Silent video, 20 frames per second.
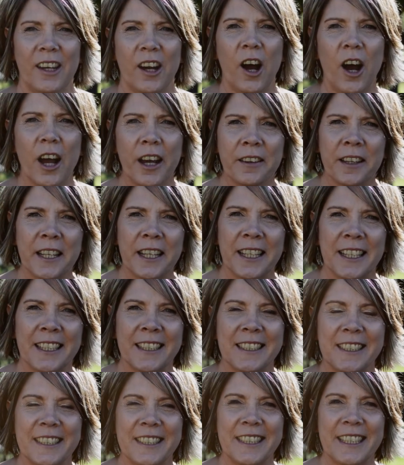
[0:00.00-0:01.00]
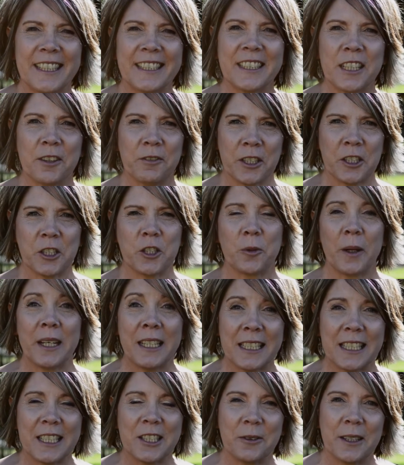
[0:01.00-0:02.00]
Hi there, Year 7
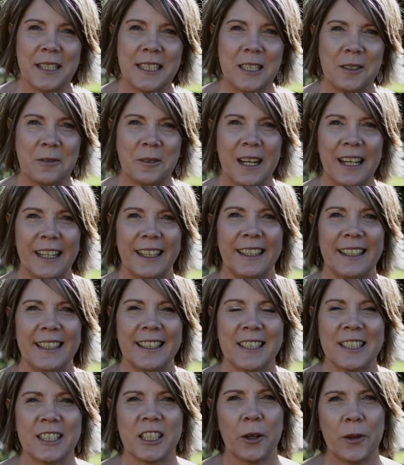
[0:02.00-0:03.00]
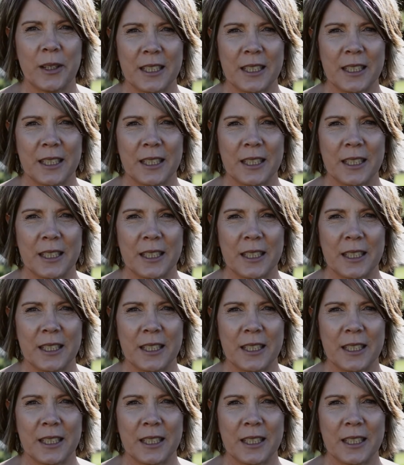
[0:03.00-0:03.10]
2021. It's so